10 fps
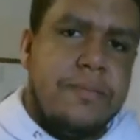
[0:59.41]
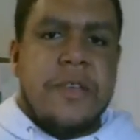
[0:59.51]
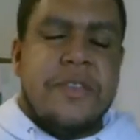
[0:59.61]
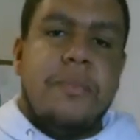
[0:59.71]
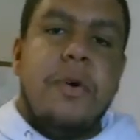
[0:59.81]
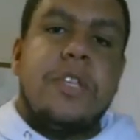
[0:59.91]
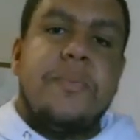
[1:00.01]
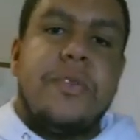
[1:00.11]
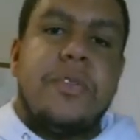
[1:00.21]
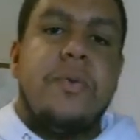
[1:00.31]
Theme
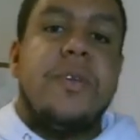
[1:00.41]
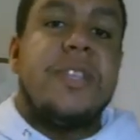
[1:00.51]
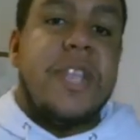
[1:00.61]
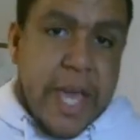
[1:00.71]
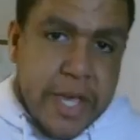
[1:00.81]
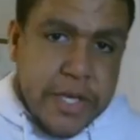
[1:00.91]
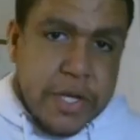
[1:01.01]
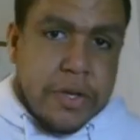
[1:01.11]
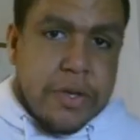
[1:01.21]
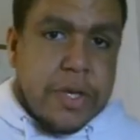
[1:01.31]
Hospital is an
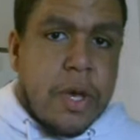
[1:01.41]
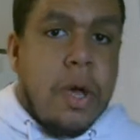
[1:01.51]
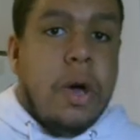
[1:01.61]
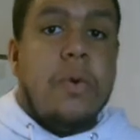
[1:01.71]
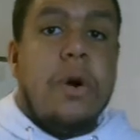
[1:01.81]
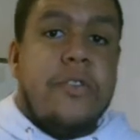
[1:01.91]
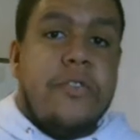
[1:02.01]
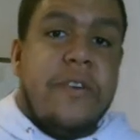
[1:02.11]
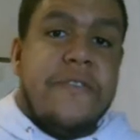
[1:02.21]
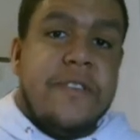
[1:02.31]
excellent,
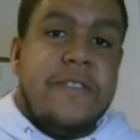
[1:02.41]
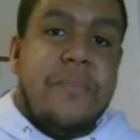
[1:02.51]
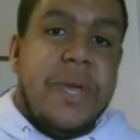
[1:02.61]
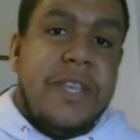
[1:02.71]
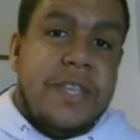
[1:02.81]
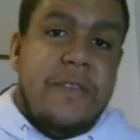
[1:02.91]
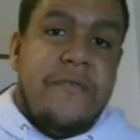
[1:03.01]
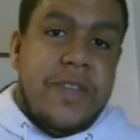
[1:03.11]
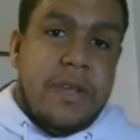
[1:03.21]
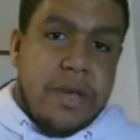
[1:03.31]
well-crafted PC
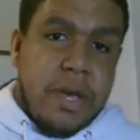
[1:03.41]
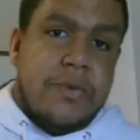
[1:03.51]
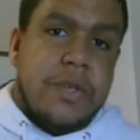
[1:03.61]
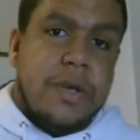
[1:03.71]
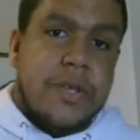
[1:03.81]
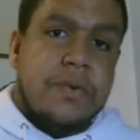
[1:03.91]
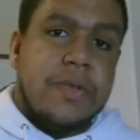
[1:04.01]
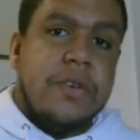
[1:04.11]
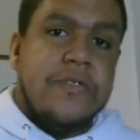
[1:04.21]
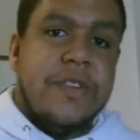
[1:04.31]
video game title
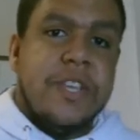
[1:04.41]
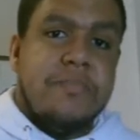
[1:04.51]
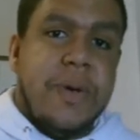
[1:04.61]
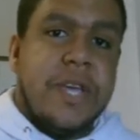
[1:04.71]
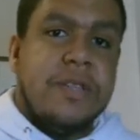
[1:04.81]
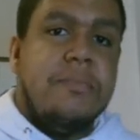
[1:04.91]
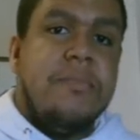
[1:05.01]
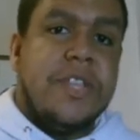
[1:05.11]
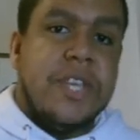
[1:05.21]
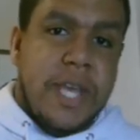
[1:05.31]
that was released back in the
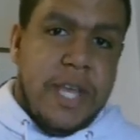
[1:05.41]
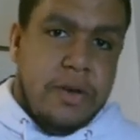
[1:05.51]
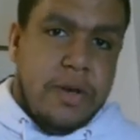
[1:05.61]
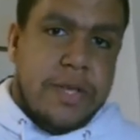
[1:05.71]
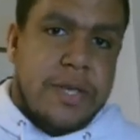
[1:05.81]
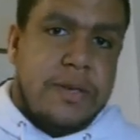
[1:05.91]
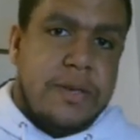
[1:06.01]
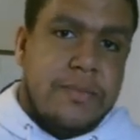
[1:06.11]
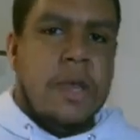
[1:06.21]
mid to late 90s.